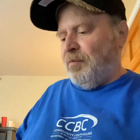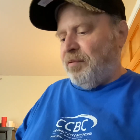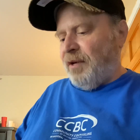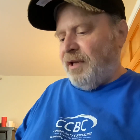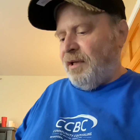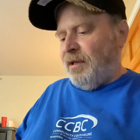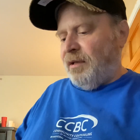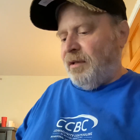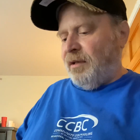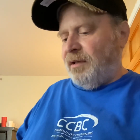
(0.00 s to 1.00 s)

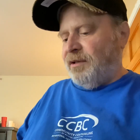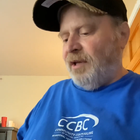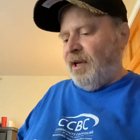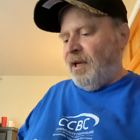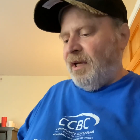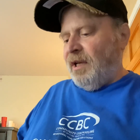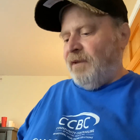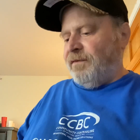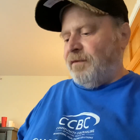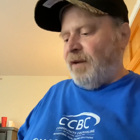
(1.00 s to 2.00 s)
prayers.
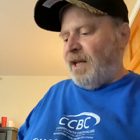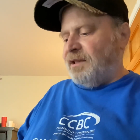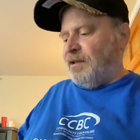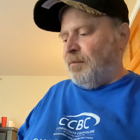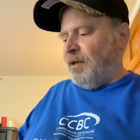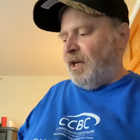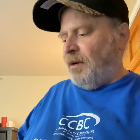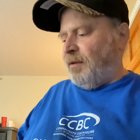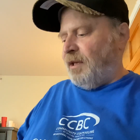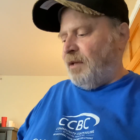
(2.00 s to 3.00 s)
If Christ and
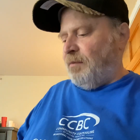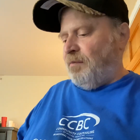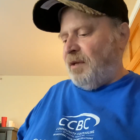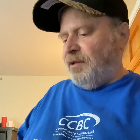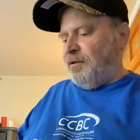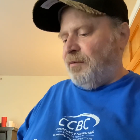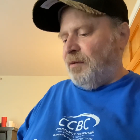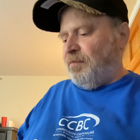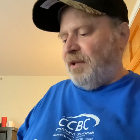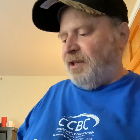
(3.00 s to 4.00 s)
Muhammad had been to
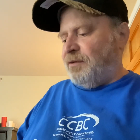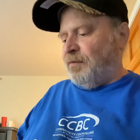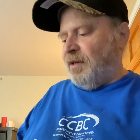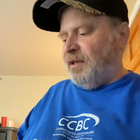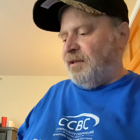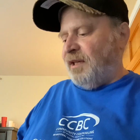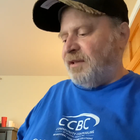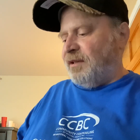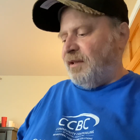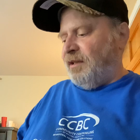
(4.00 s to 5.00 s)
a place where
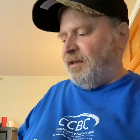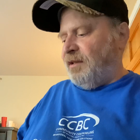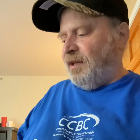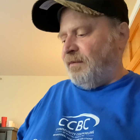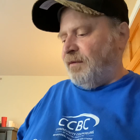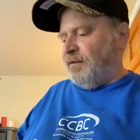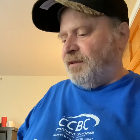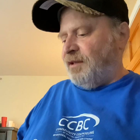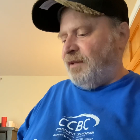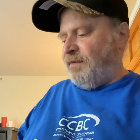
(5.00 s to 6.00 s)
destiny had never
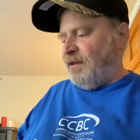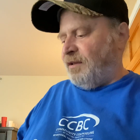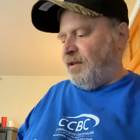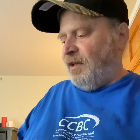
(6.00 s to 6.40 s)
received us,